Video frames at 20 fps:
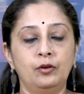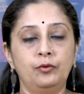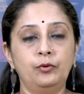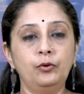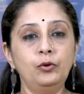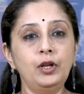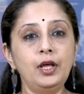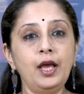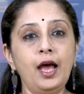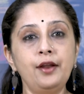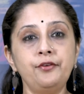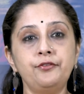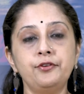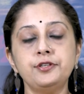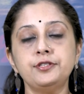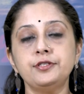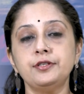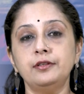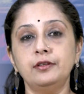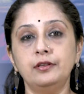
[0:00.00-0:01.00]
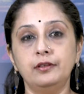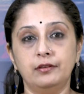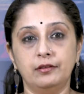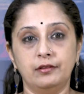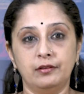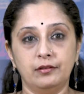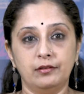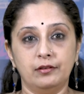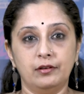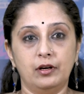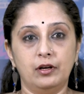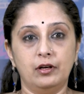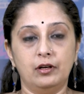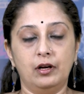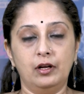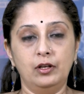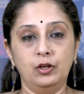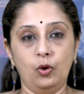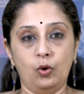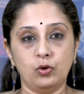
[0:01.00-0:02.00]
Phule had written
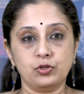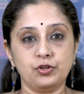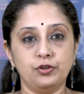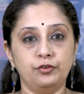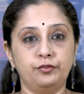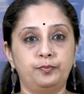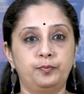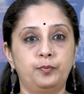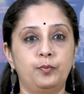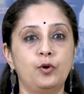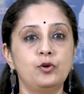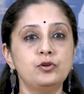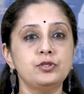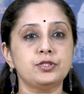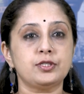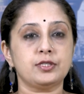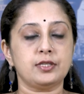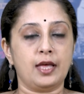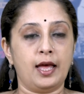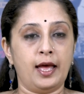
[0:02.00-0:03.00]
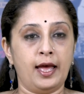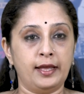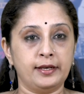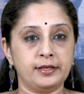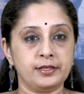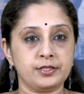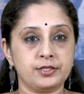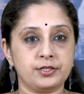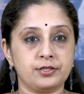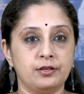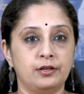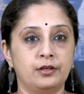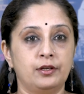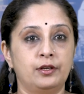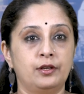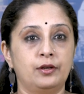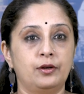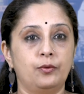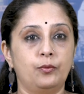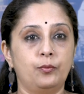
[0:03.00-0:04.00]
a lot of books, and
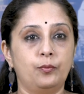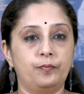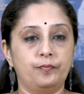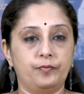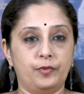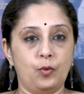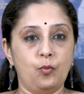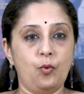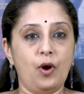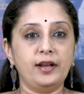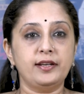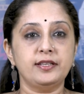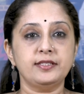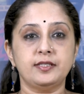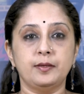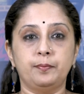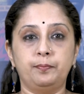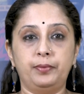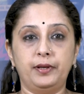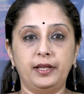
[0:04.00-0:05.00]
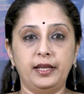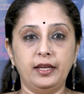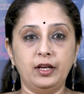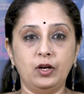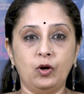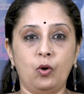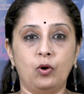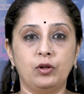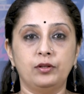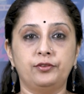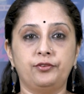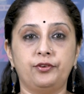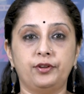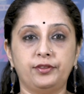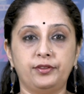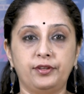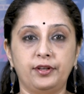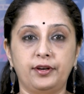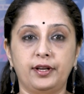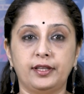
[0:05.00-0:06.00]
one is a play called
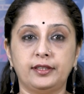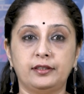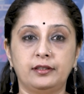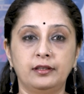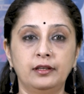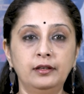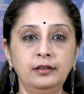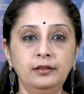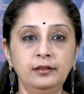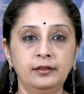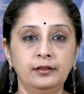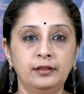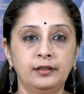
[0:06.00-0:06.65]
Tritya Ratna.